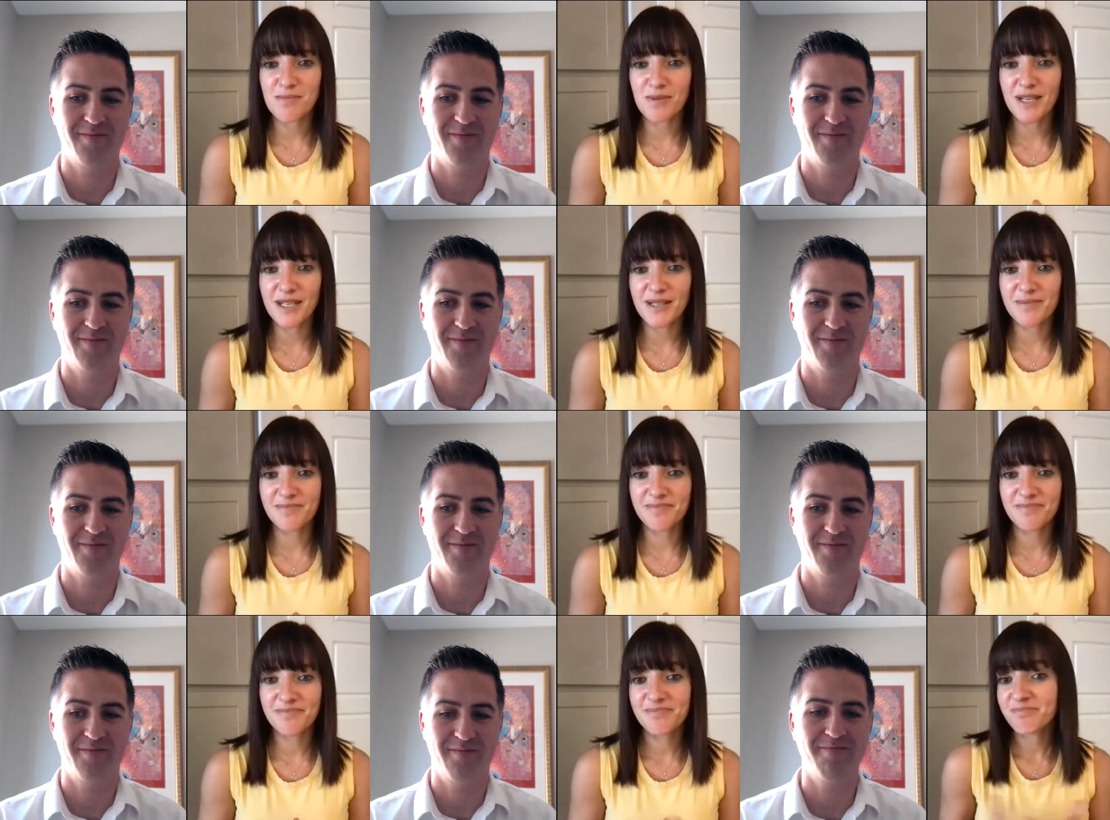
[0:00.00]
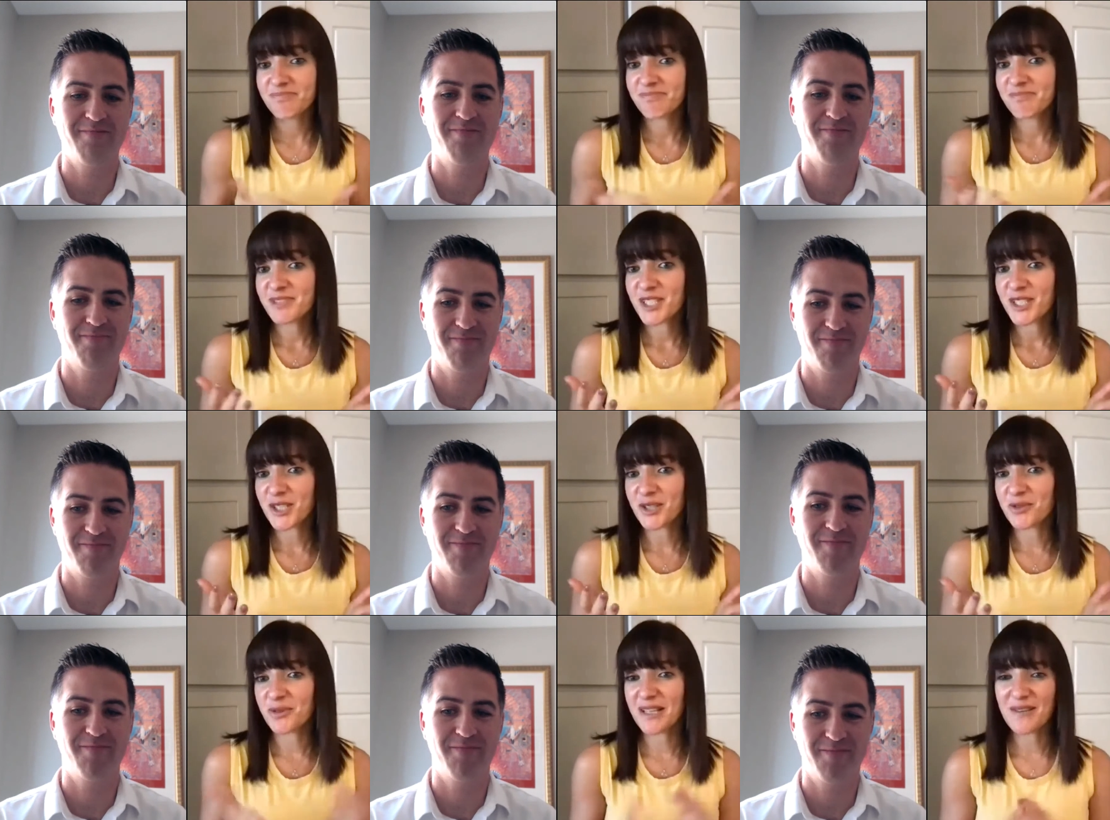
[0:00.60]
Speaker 1: but
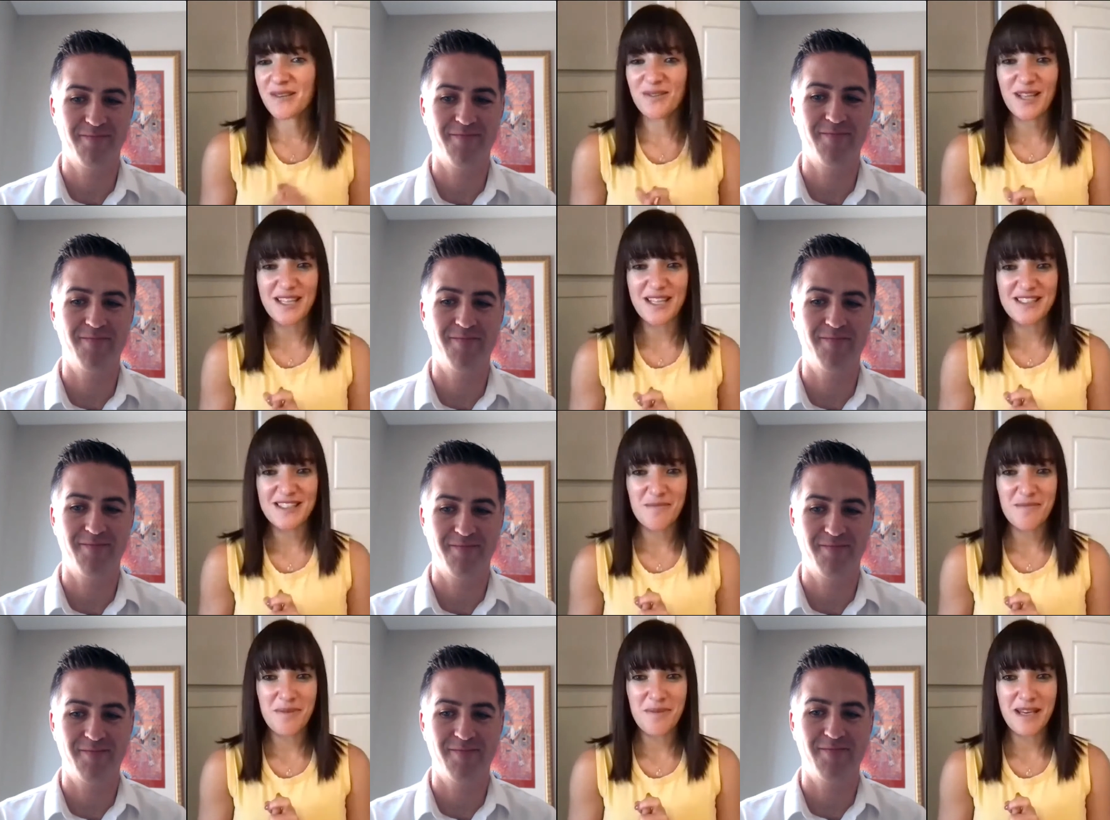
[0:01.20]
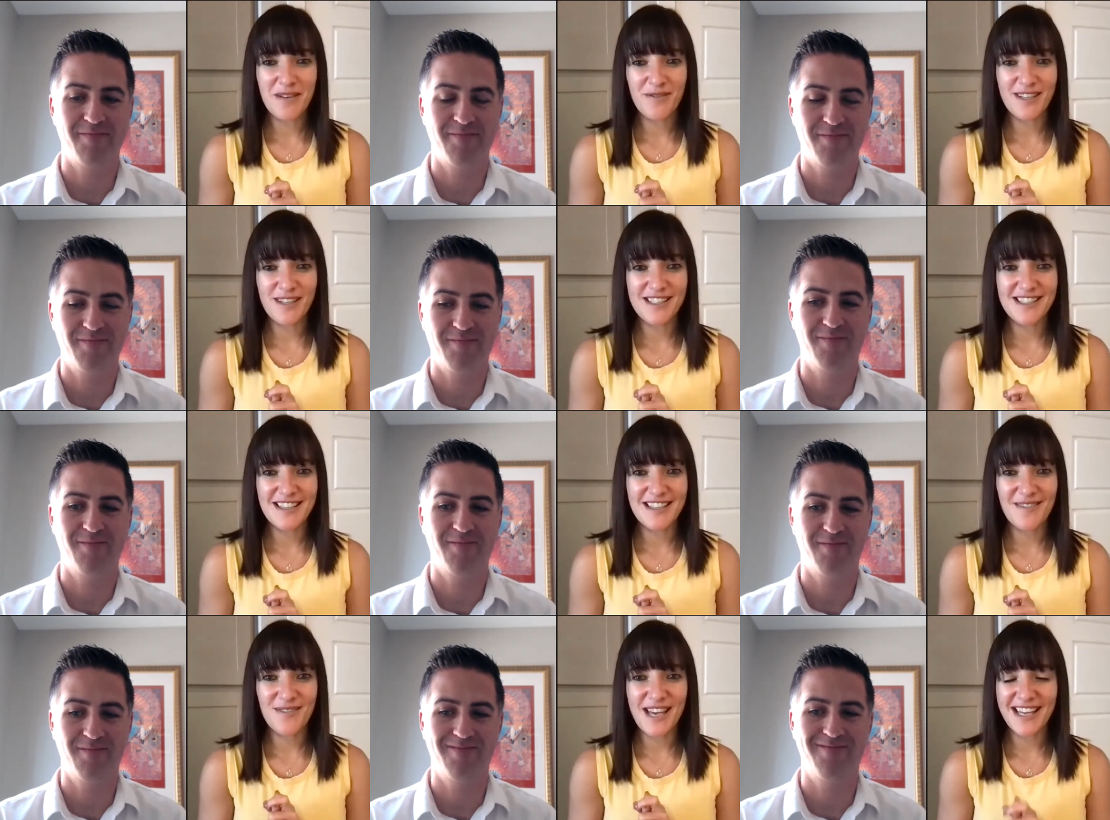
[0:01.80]
you will have lots of benefits
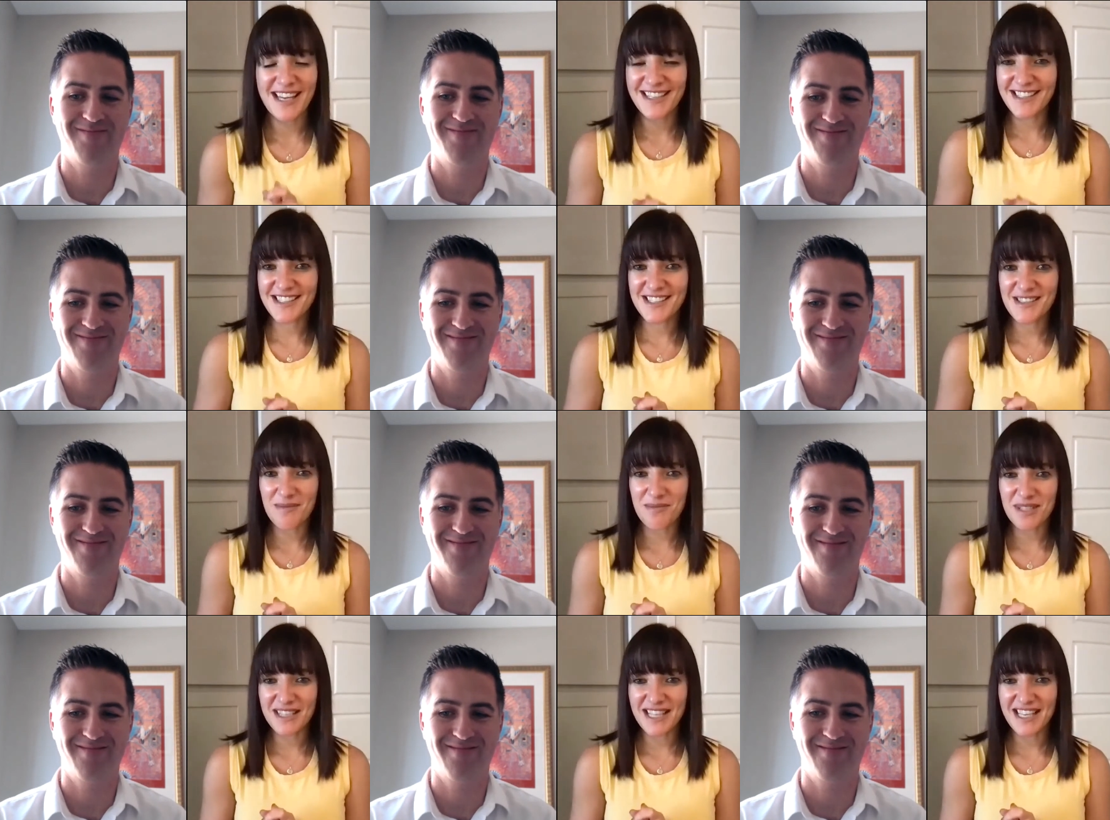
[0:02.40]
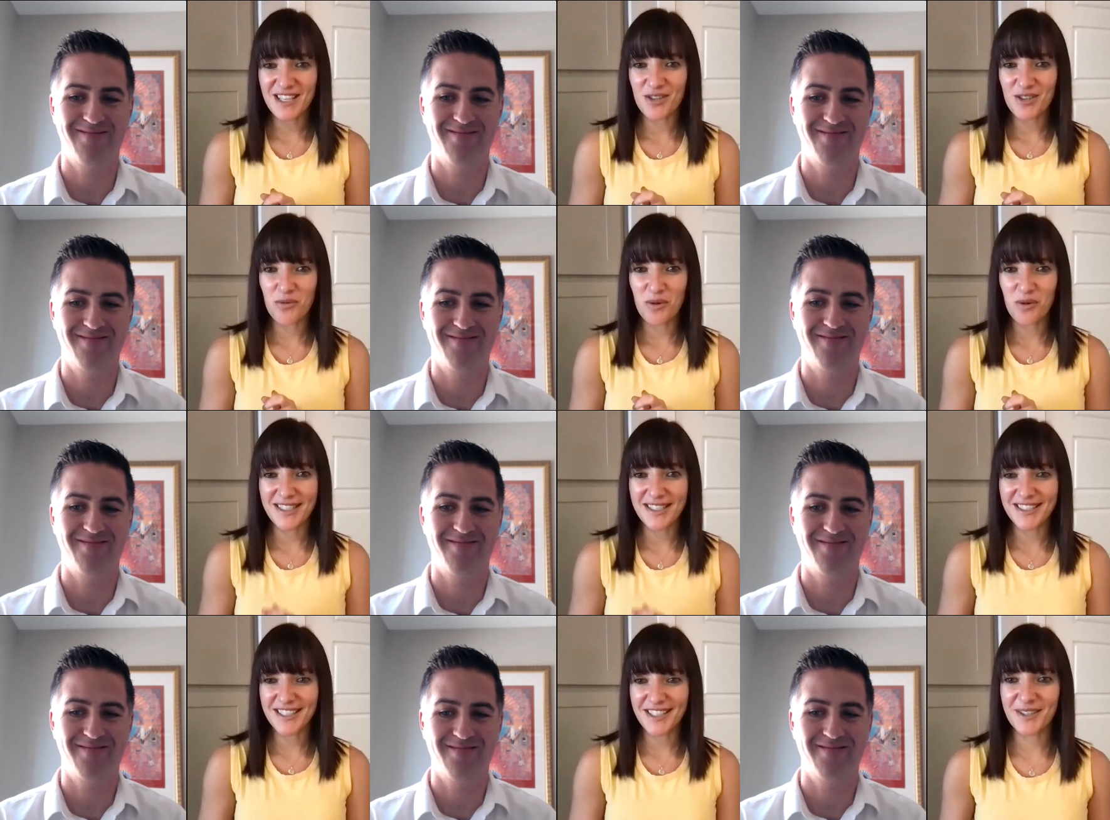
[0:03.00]
if that is something that you want
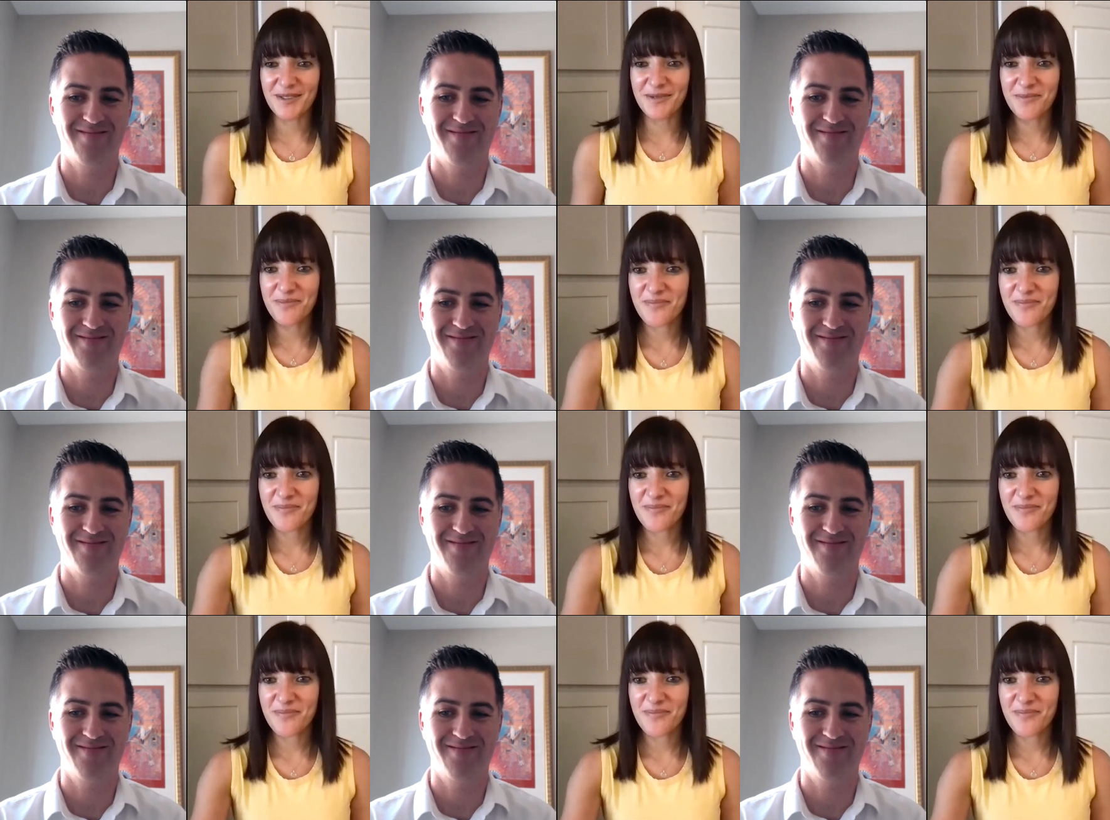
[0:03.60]
to do.